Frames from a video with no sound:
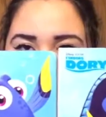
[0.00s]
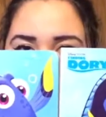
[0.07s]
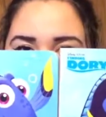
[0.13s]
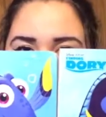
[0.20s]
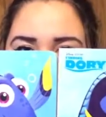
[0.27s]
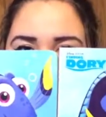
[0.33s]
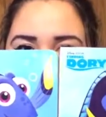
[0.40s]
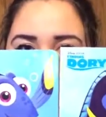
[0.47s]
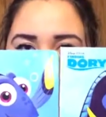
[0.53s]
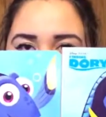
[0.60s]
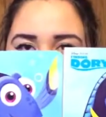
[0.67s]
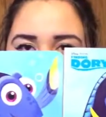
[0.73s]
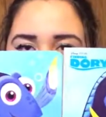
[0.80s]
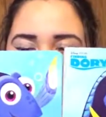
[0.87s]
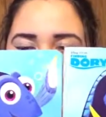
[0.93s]
for my
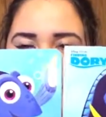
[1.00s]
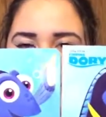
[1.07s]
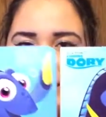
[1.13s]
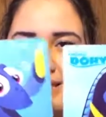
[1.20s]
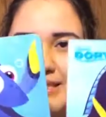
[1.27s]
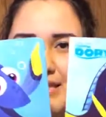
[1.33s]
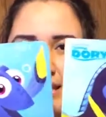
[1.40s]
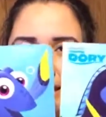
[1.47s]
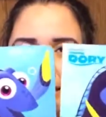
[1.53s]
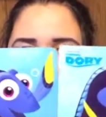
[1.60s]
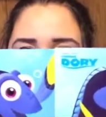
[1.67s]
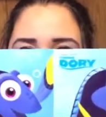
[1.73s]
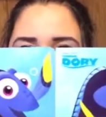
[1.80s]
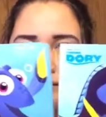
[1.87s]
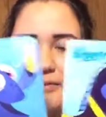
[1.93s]
daughter and my
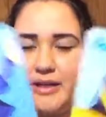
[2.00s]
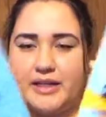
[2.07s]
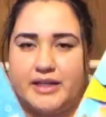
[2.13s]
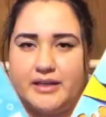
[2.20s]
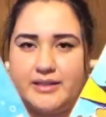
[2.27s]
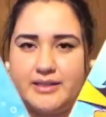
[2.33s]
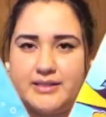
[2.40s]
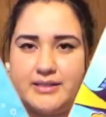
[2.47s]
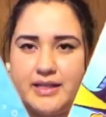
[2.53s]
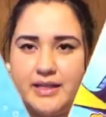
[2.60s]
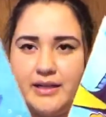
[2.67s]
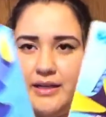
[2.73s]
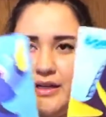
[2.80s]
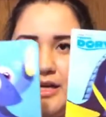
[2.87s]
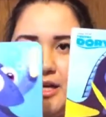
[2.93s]
son, my youngest
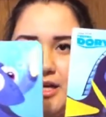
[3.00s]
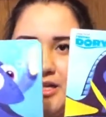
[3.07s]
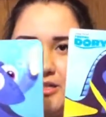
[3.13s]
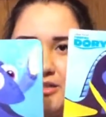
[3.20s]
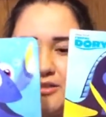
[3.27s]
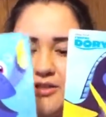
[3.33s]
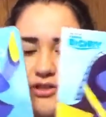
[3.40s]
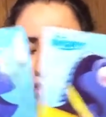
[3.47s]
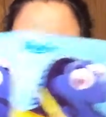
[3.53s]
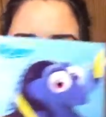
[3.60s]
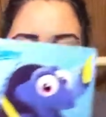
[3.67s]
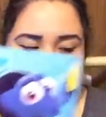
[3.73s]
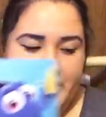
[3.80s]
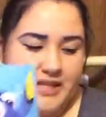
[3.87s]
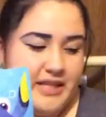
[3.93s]
son. So there's
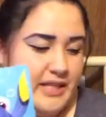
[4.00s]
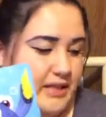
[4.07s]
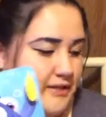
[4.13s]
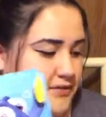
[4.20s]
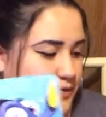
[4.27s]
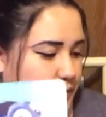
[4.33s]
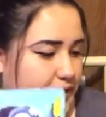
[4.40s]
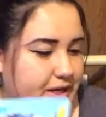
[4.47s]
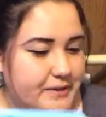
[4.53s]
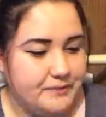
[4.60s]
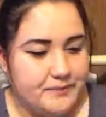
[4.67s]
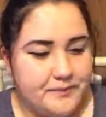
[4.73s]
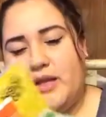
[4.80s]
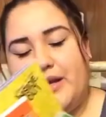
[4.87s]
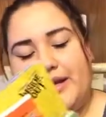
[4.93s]
Dory, they love Dory.
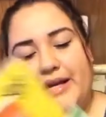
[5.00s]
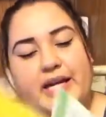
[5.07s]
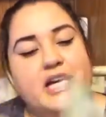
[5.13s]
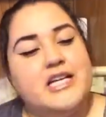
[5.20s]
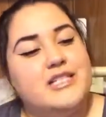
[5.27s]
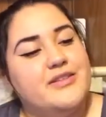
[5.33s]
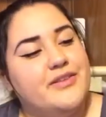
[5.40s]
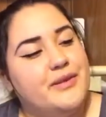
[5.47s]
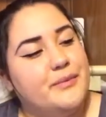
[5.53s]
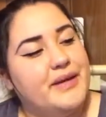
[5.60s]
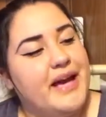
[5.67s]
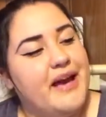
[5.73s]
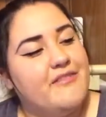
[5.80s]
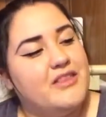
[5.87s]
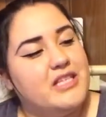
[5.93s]
Okay, so then
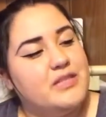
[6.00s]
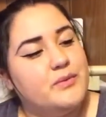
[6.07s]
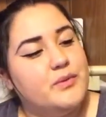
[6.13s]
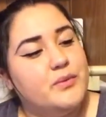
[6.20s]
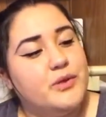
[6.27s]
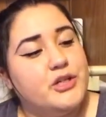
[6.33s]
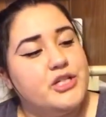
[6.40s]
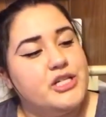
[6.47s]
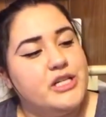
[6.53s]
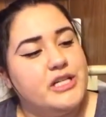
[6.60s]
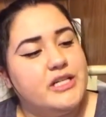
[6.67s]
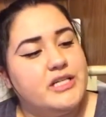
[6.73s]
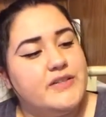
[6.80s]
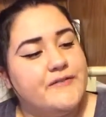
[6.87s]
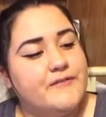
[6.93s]
we have this one, which
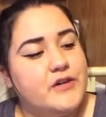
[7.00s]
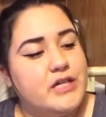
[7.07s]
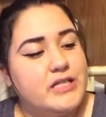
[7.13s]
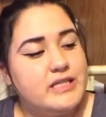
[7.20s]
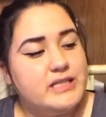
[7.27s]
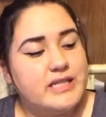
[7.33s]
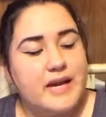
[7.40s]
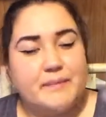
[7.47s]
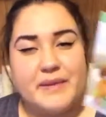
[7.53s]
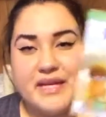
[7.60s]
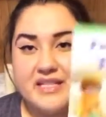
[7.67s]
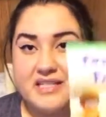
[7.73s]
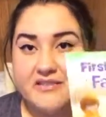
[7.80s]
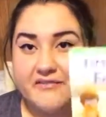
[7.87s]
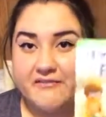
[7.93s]
is First Step
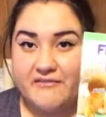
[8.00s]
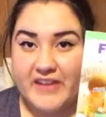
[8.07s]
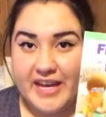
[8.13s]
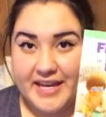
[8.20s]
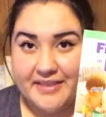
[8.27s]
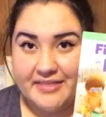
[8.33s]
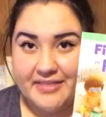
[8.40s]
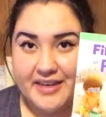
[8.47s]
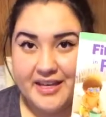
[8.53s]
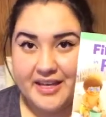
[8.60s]
into Faith.